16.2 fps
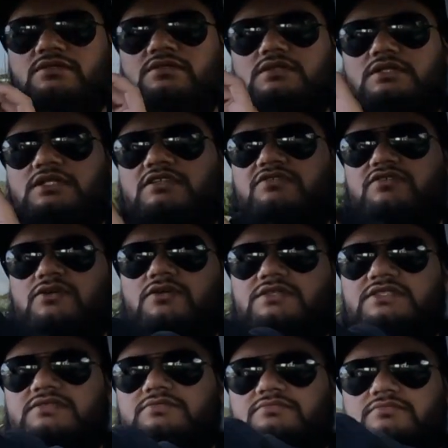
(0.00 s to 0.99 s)
And of
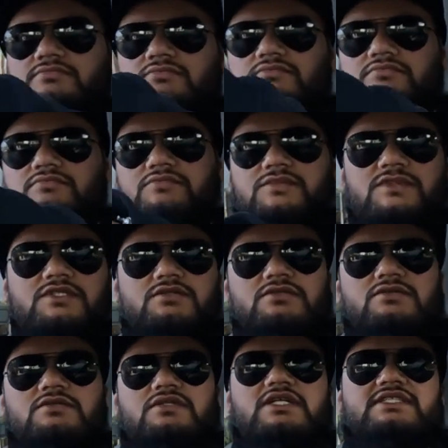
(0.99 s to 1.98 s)
course,
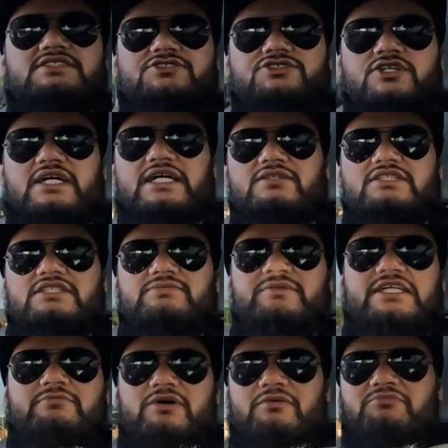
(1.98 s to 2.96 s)
let's try out the
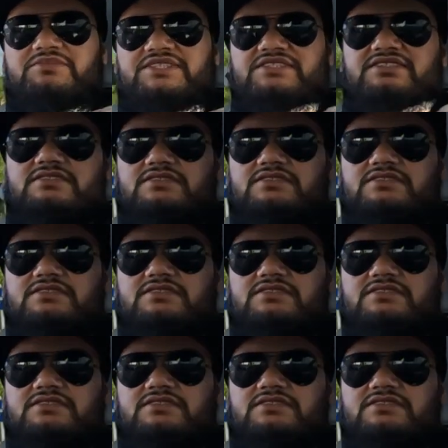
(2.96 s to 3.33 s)
speed bumps.